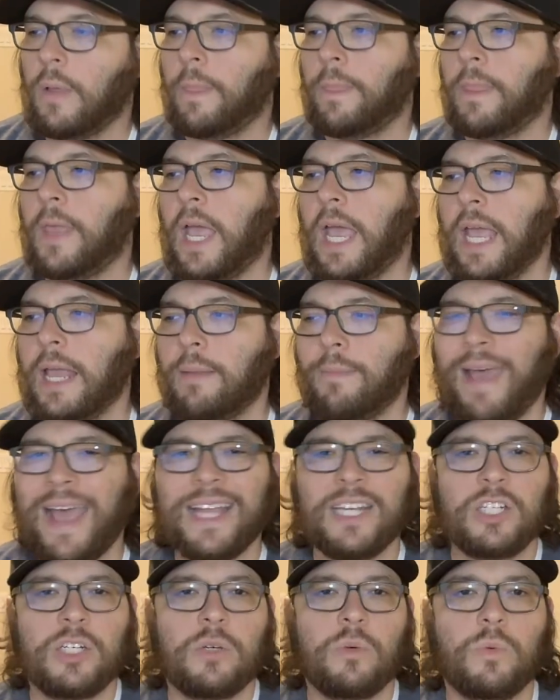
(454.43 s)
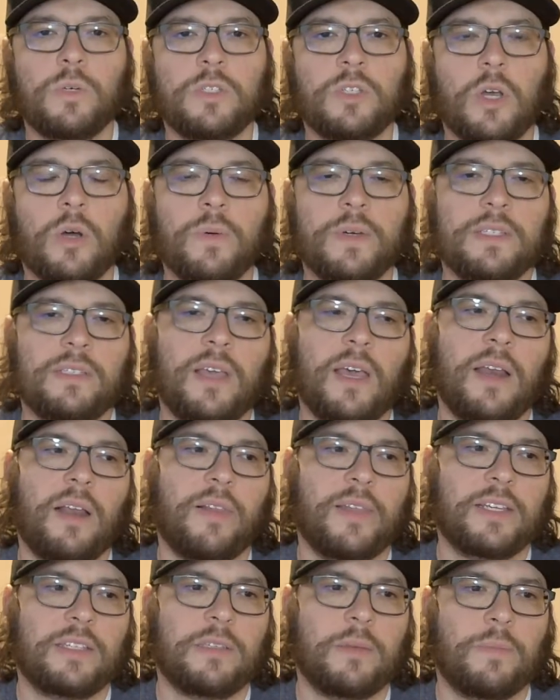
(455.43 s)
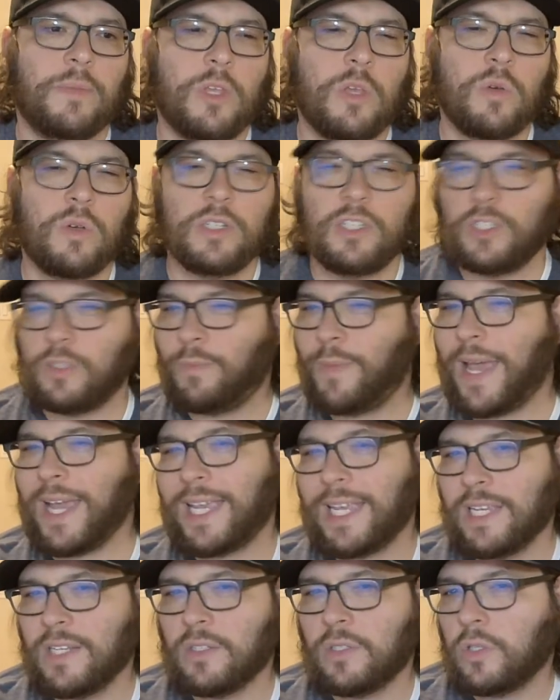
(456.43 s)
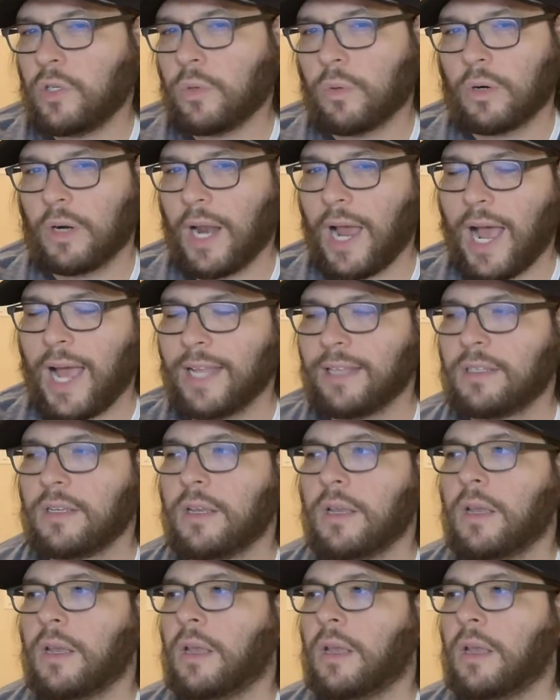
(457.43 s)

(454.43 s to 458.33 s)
And magic was always kind of like something you could spec into or not.